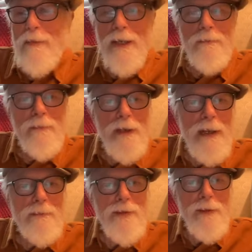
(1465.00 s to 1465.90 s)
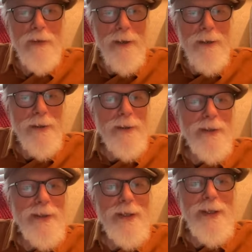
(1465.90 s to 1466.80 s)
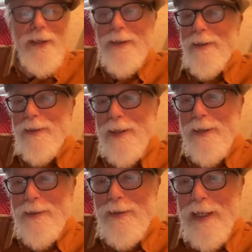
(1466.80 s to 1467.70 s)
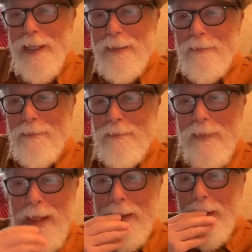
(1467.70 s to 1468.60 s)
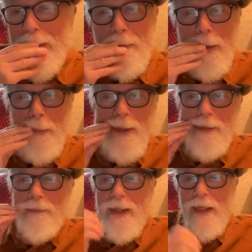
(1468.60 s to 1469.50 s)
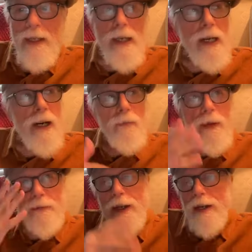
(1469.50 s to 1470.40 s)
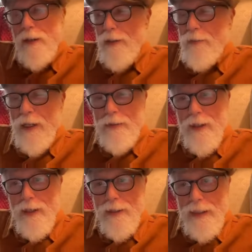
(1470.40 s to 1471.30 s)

perhaps tomorrow or another day. At the moment, we've got our Groundhog Day